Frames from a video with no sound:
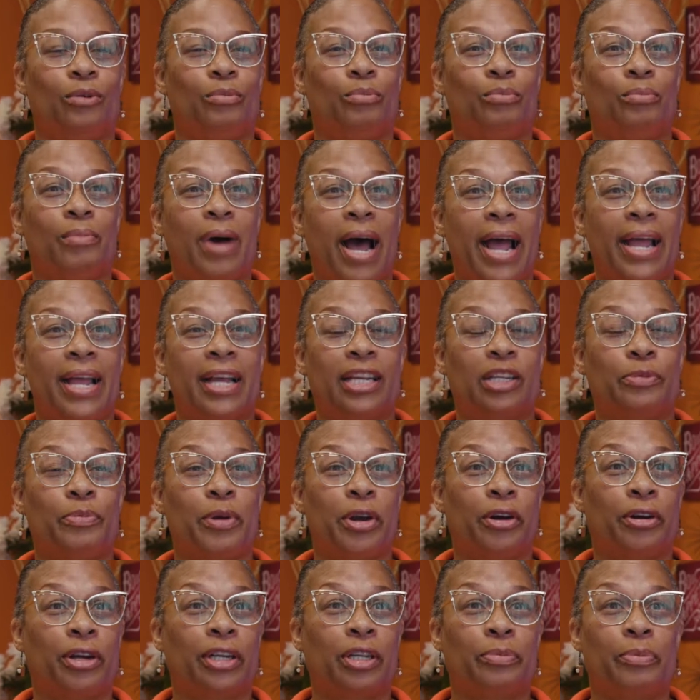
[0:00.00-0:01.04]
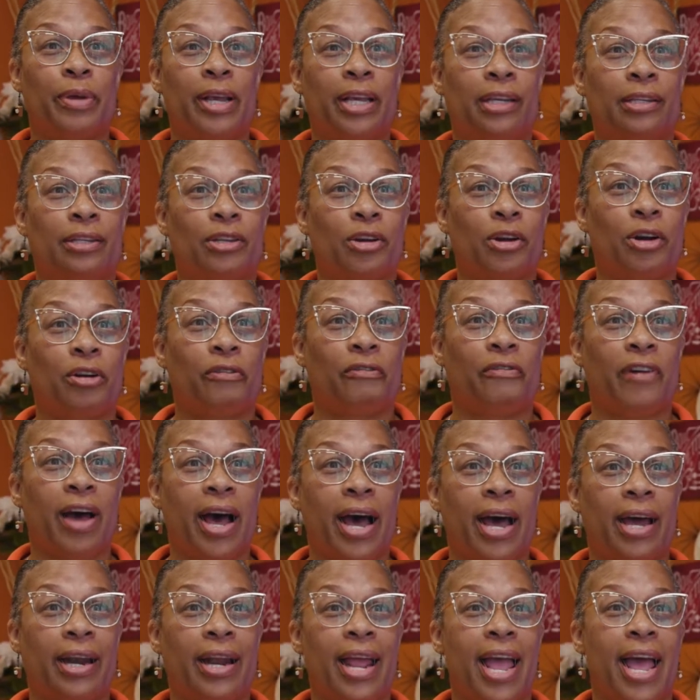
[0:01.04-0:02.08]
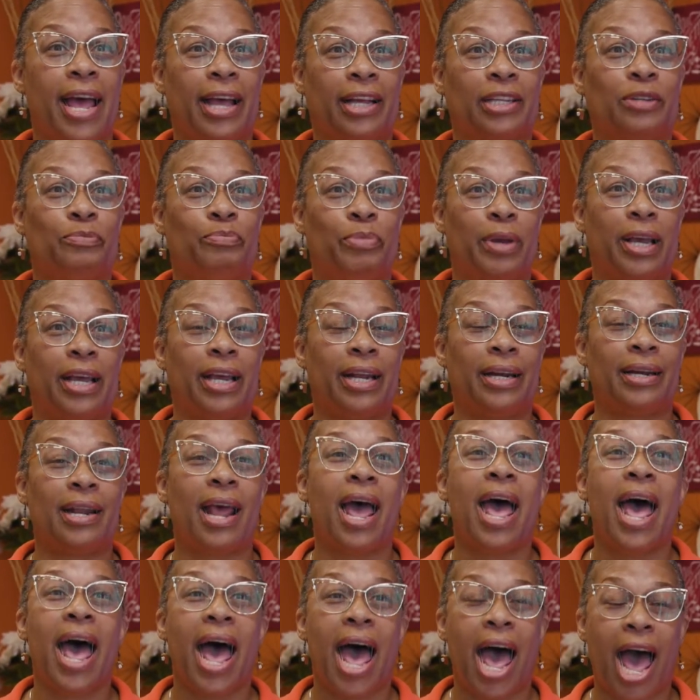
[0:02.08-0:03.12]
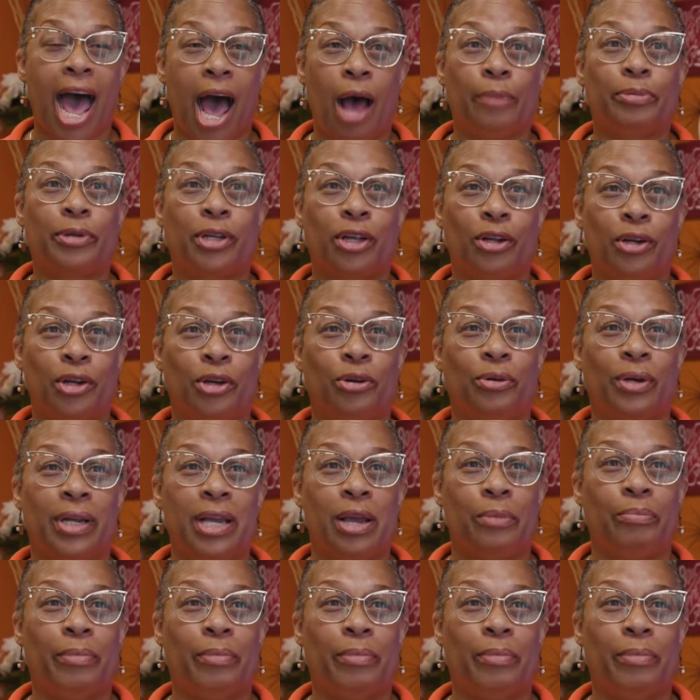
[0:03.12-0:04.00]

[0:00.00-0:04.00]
My experience being certified has been absolutely